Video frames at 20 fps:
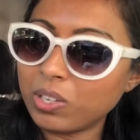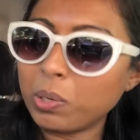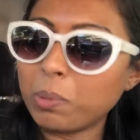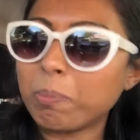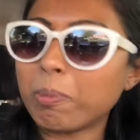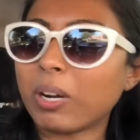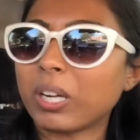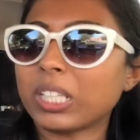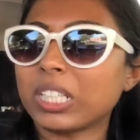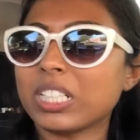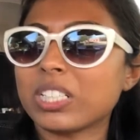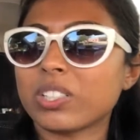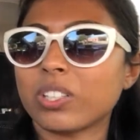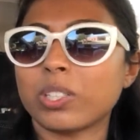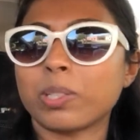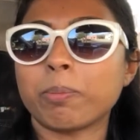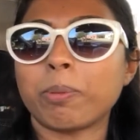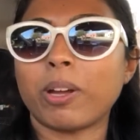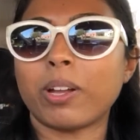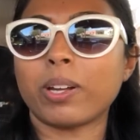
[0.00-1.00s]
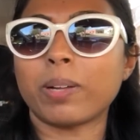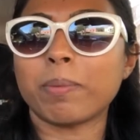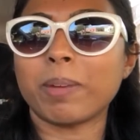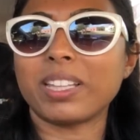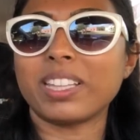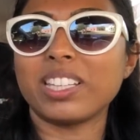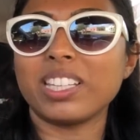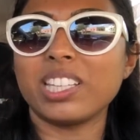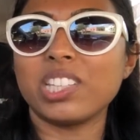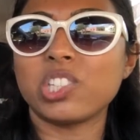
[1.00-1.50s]
markings on the bottom. I
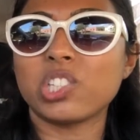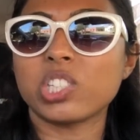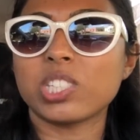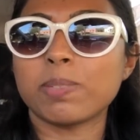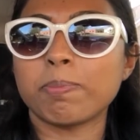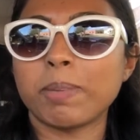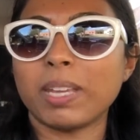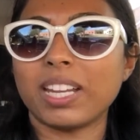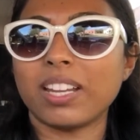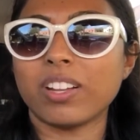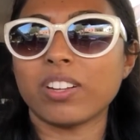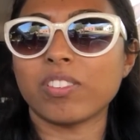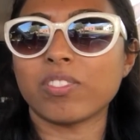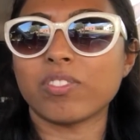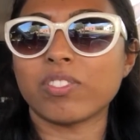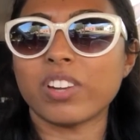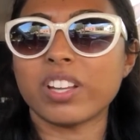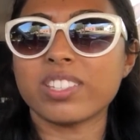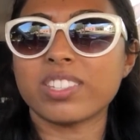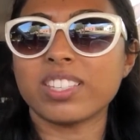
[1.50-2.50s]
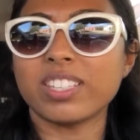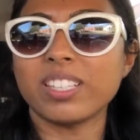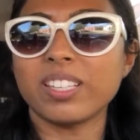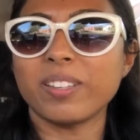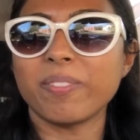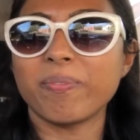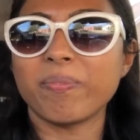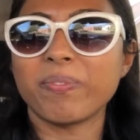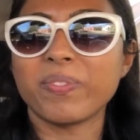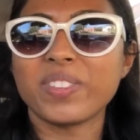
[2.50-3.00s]
think he's just made out of resin,
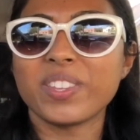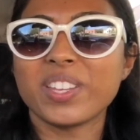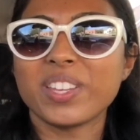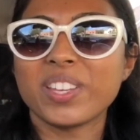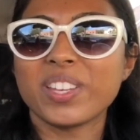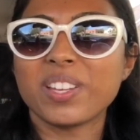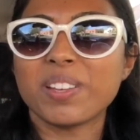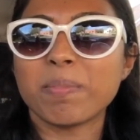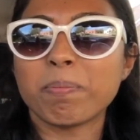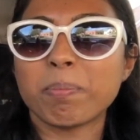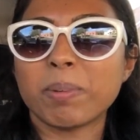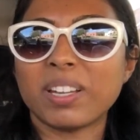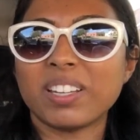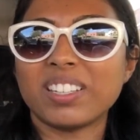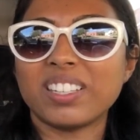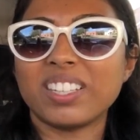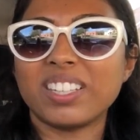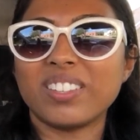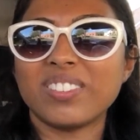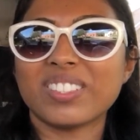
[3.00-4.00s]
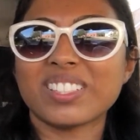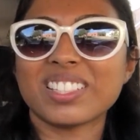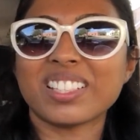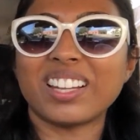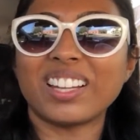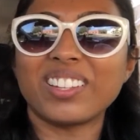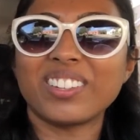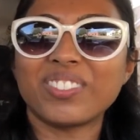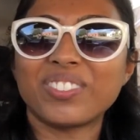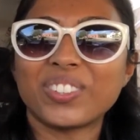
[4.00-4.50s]
but he was
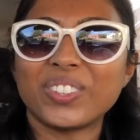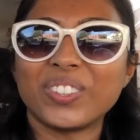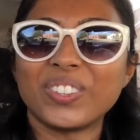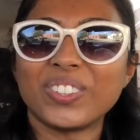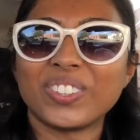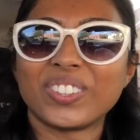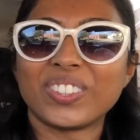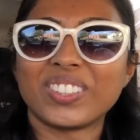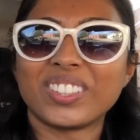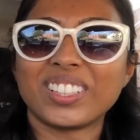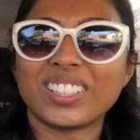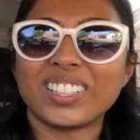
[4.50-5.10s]
kind of cool.